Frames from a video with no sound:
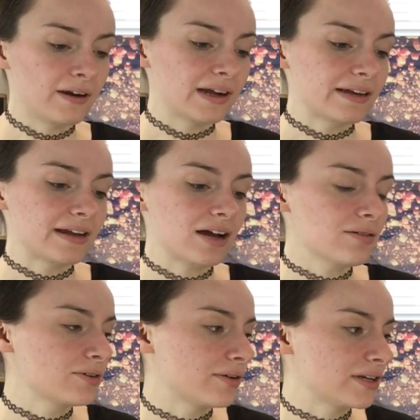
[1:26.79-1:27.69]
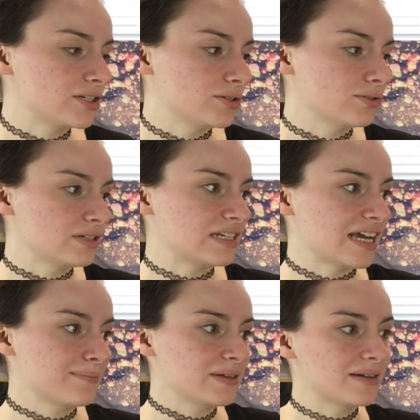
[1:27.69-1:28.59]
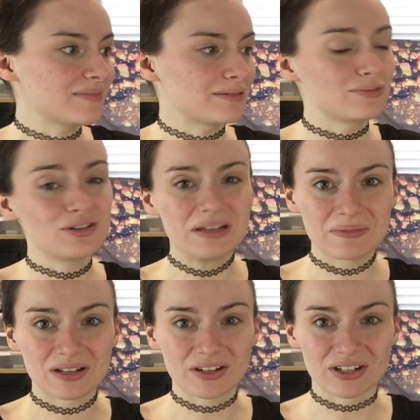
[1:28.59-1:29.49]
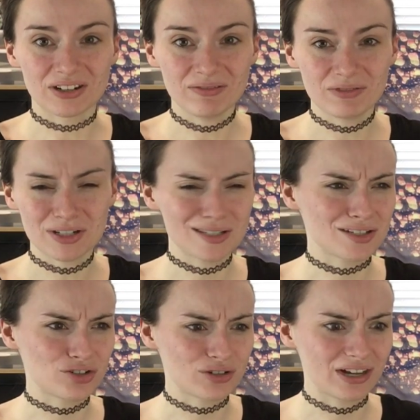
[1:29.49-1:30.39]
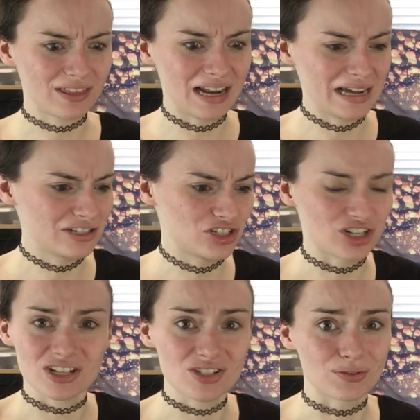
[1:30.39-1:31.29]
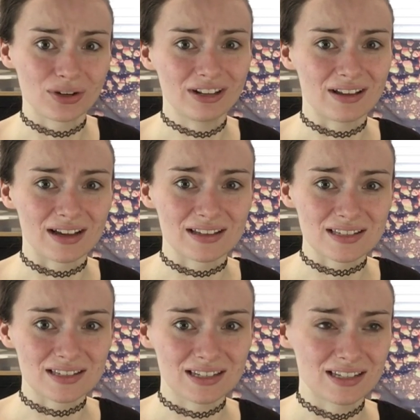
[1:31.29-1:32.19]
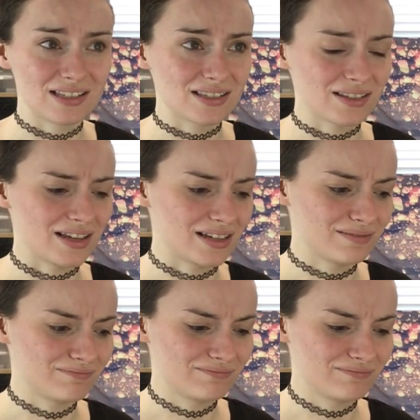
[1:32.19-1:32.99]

Alright, now I'm going to dampen up my beauty blender, which is a trick that I just realized is like